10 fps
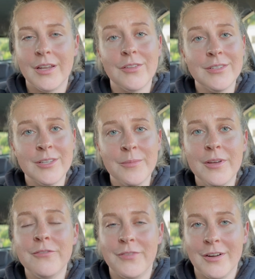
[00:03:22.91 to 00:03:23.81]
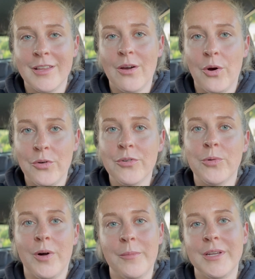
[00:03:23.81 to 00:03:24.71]
Now this can be a fairly
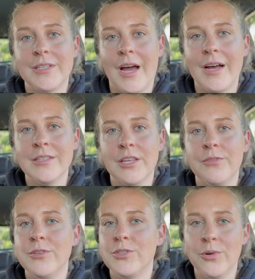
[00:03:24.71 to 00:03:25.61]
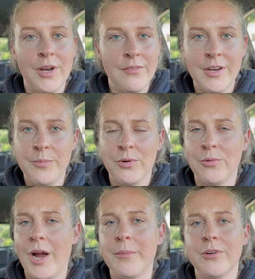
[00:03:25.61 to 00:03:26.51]
overwhelming task if you don't have any
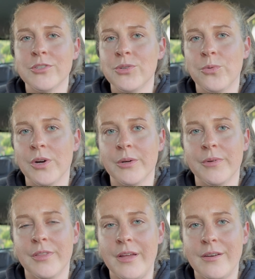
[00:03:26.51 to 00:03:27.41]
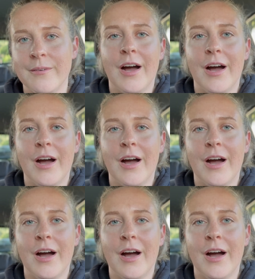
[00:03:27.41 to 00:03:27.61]
parameters to work within.